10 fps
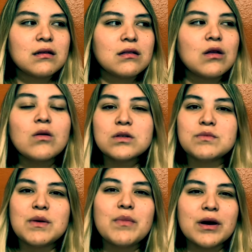knows
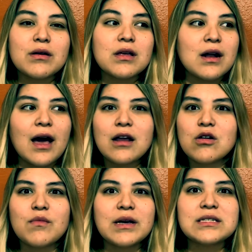me better than I
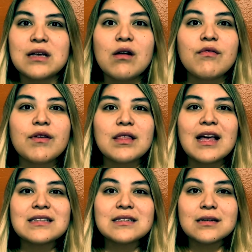know myself, and
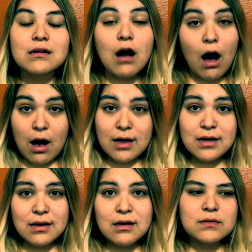that's God.
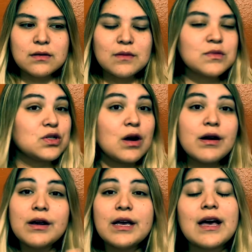I'm
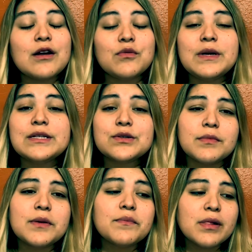sorry, I don't mean to
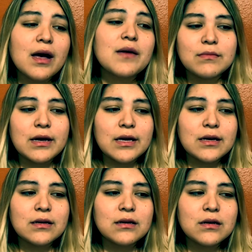imply
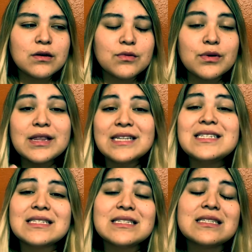my
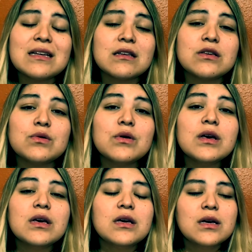religiousness on you,
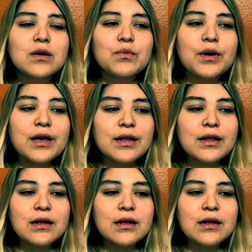but